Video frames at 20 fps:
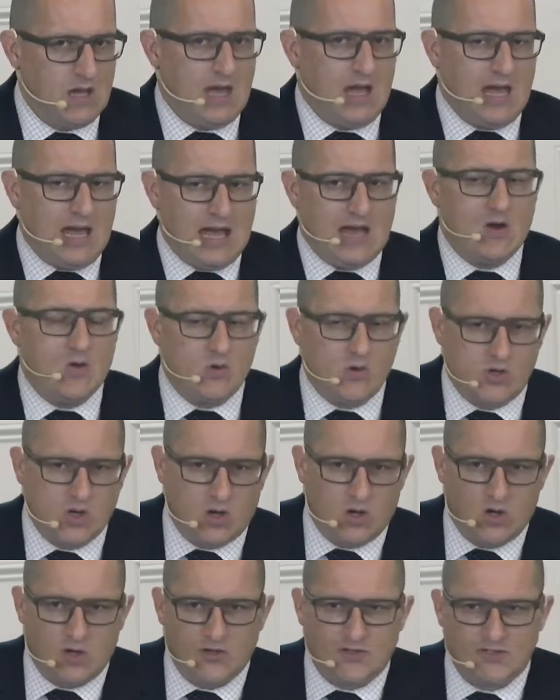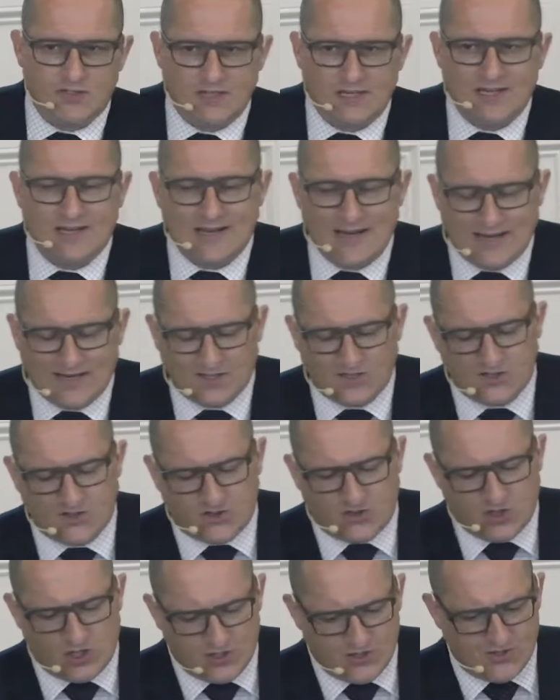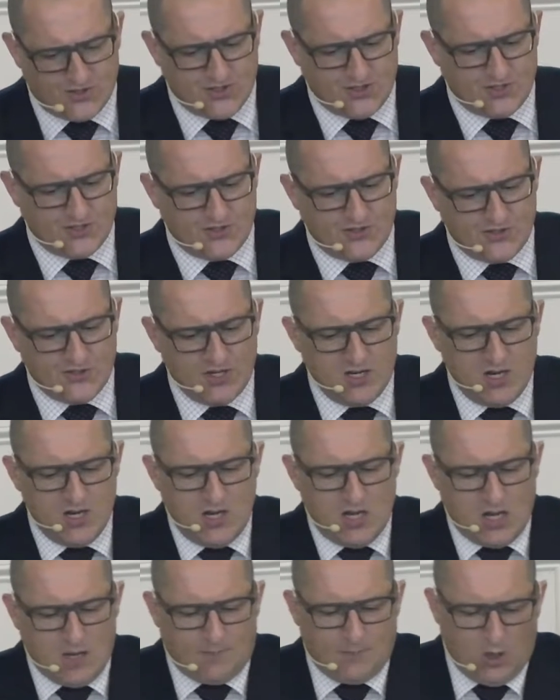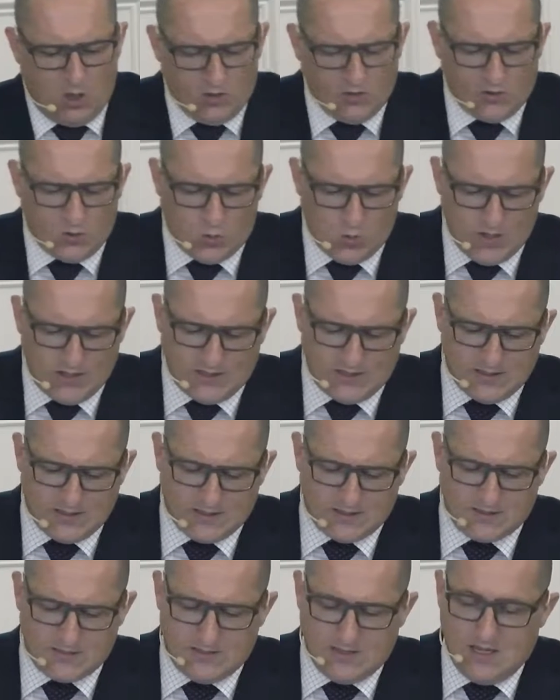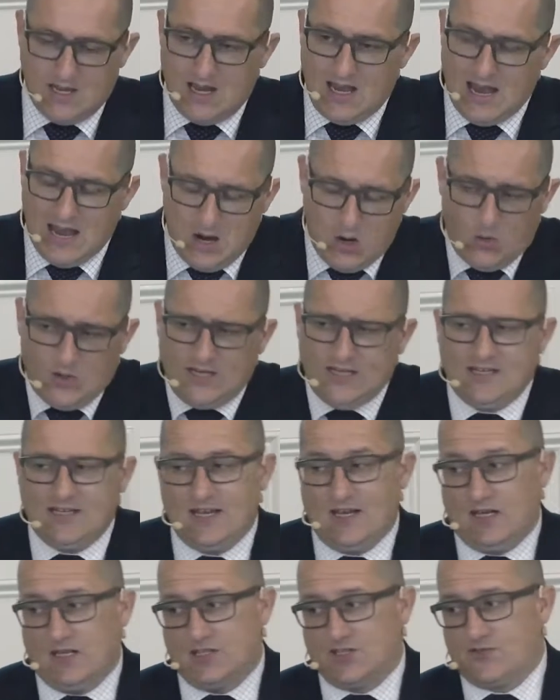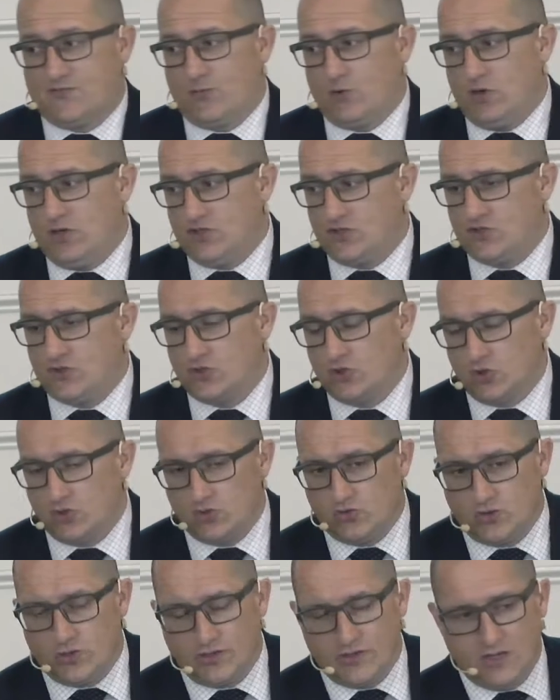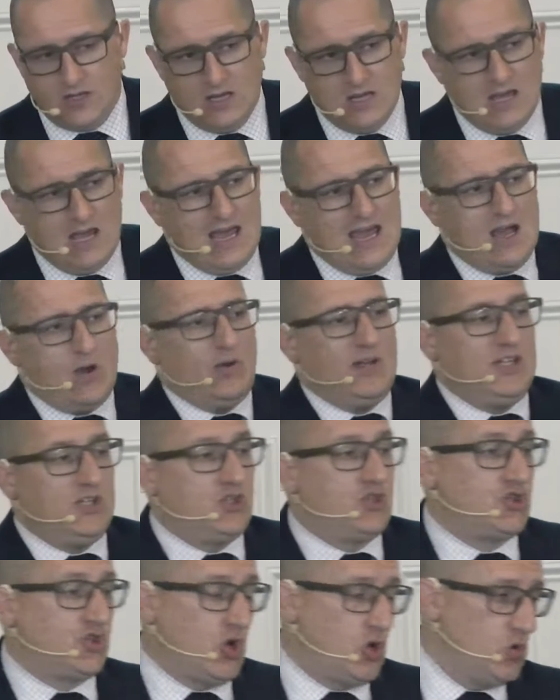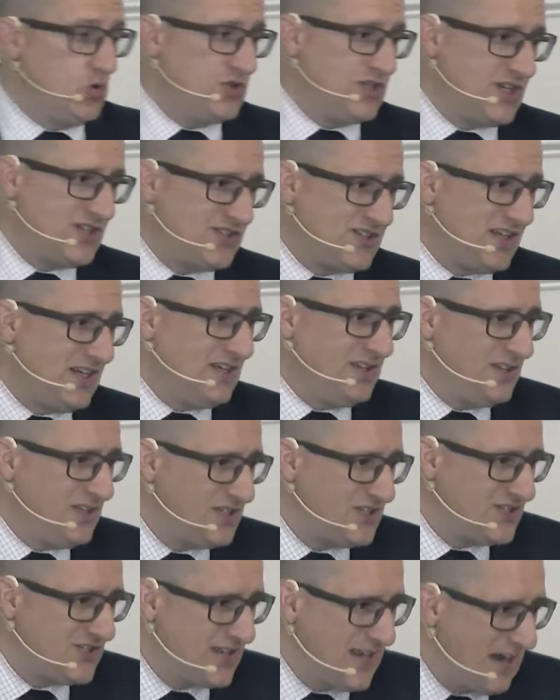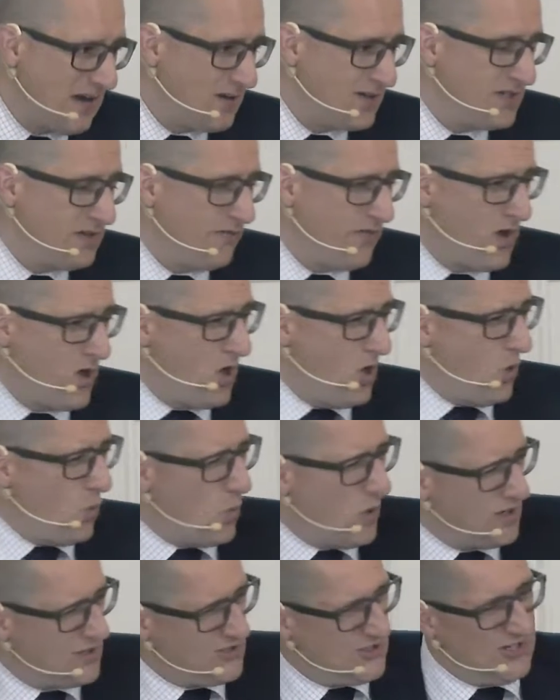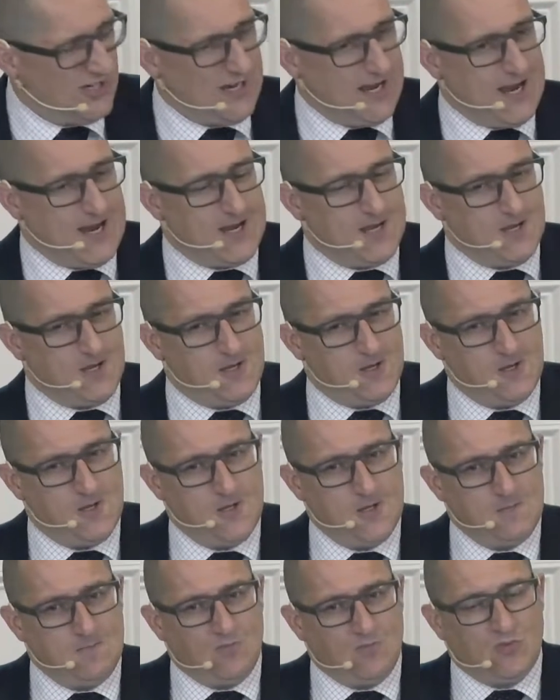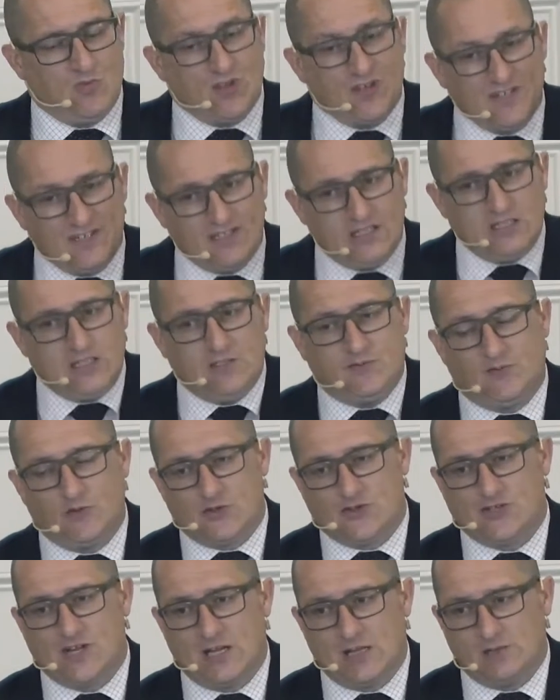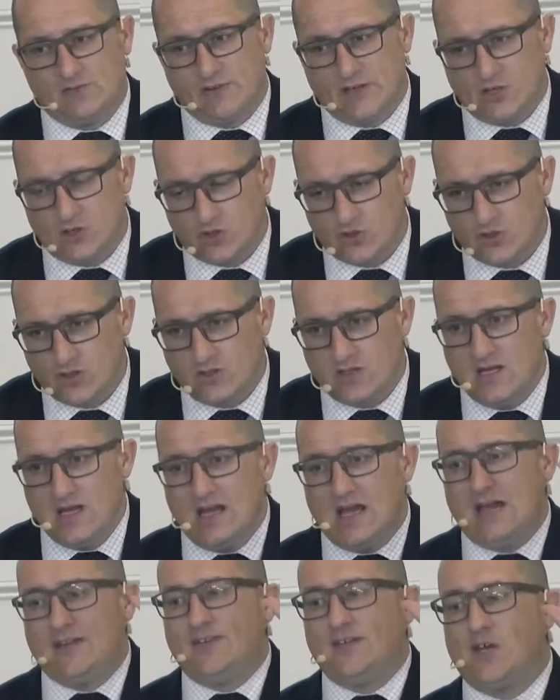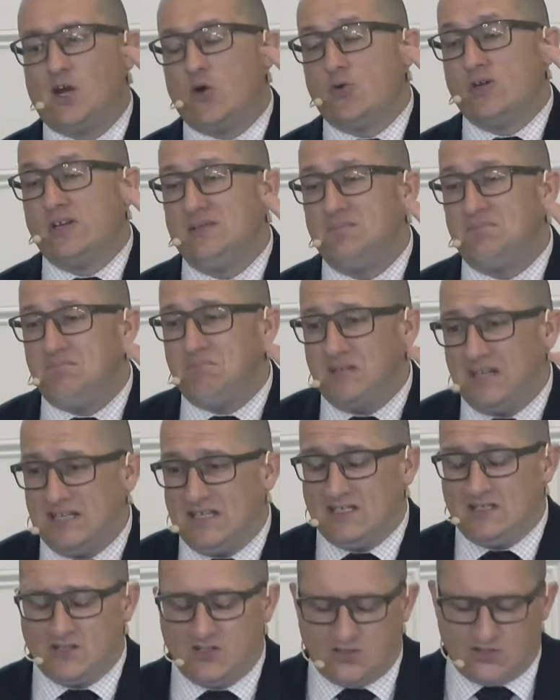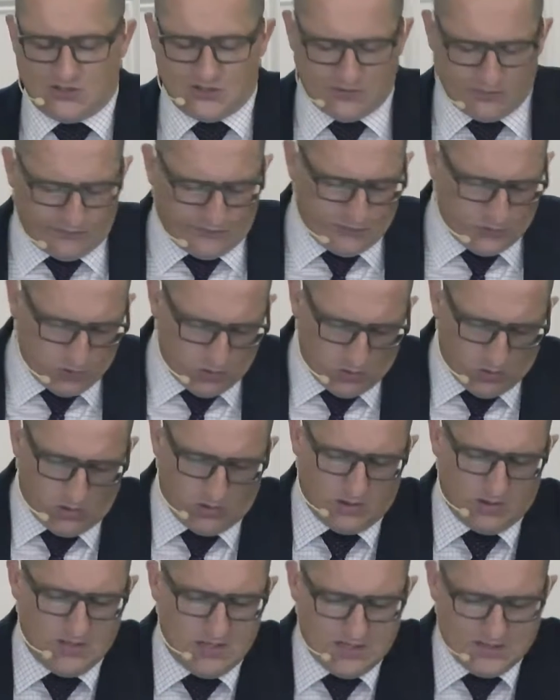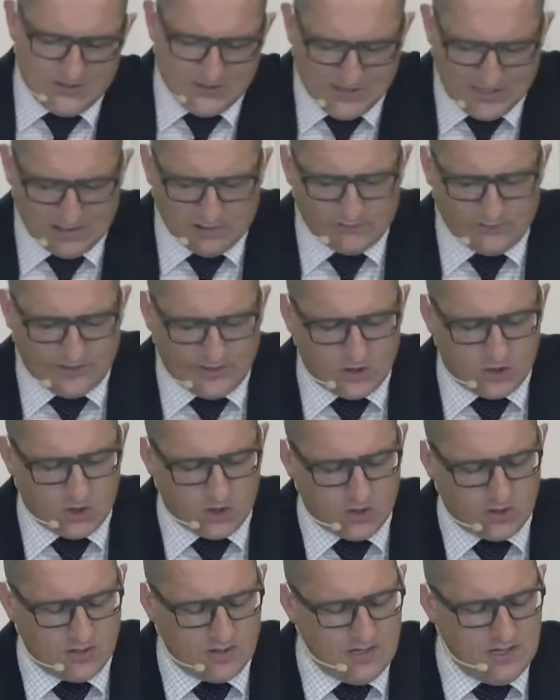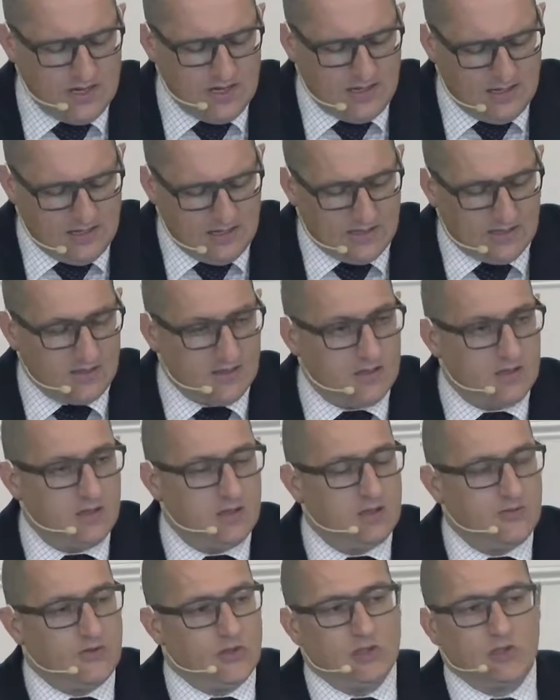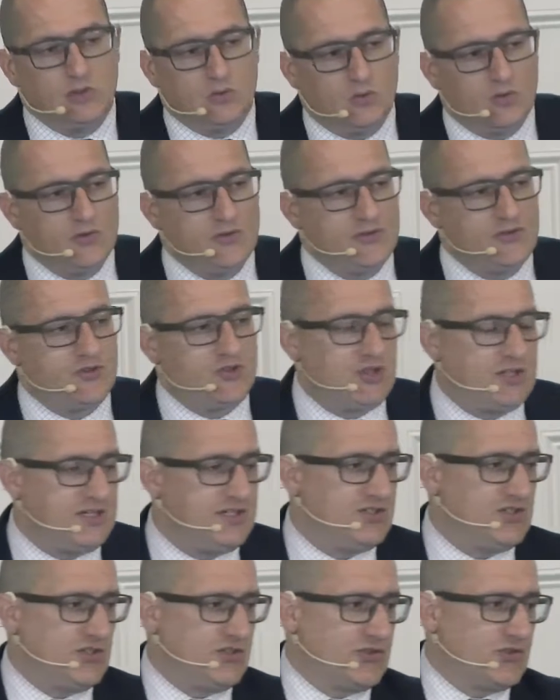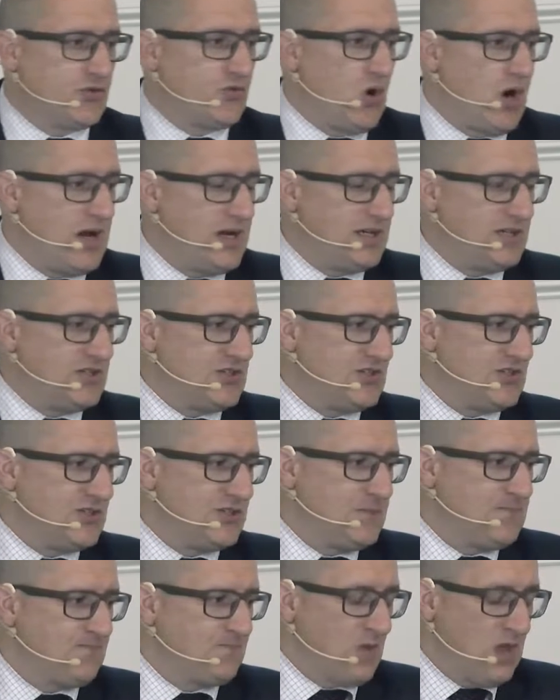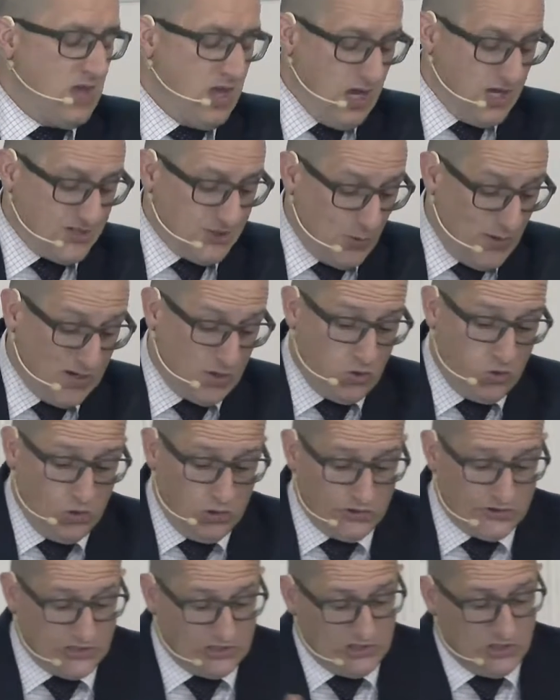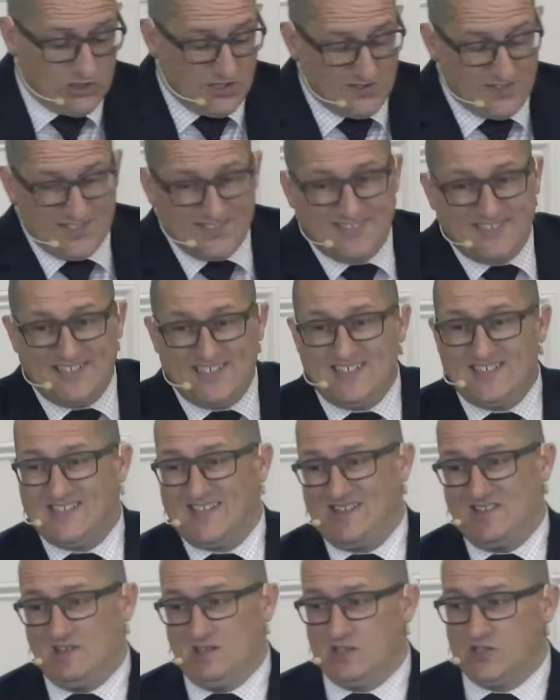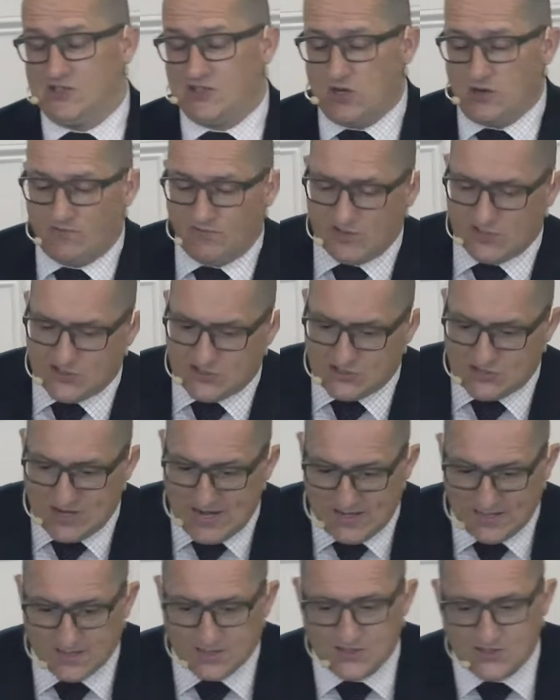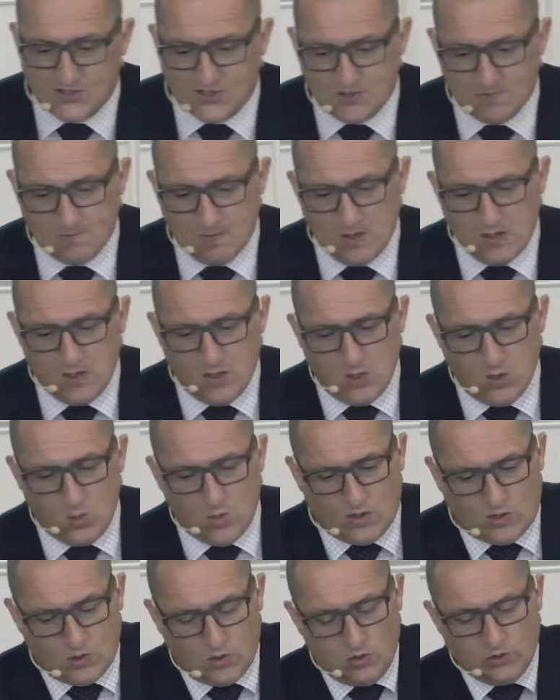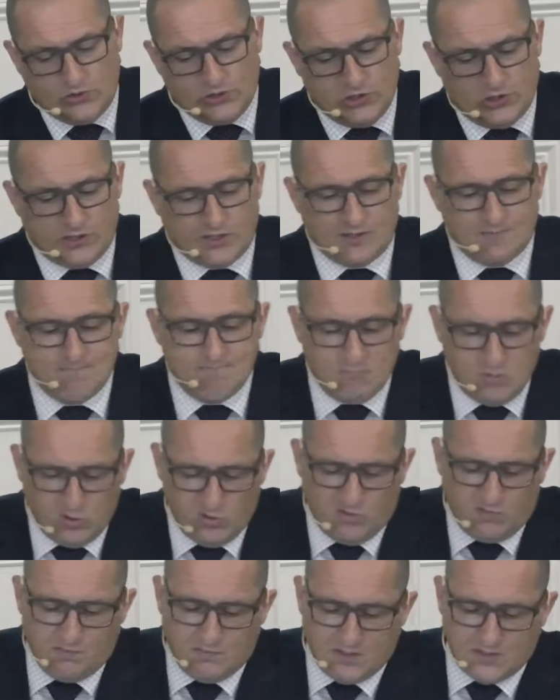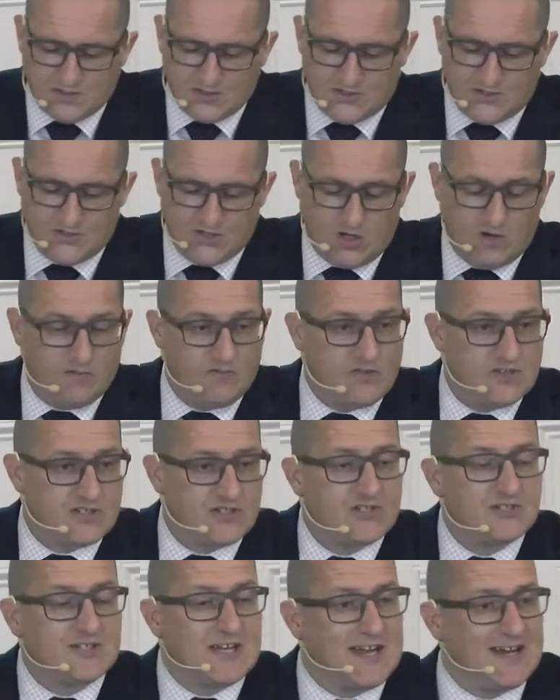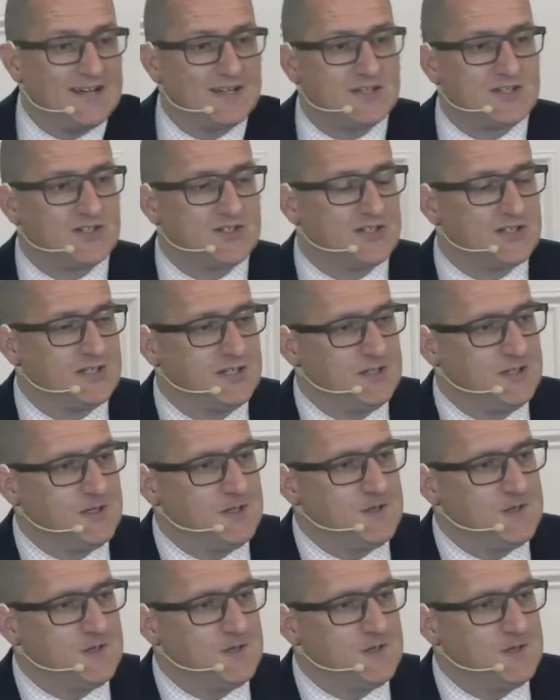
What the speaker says: How God enacts justice upon the wicked, how he cares for his children, how he shows us in this narrative, once again, the need for salvation and the only means for salvation in the Lord Jesus Christ. And so we're called to look at the details of this text. We're called to look at the movement of this text.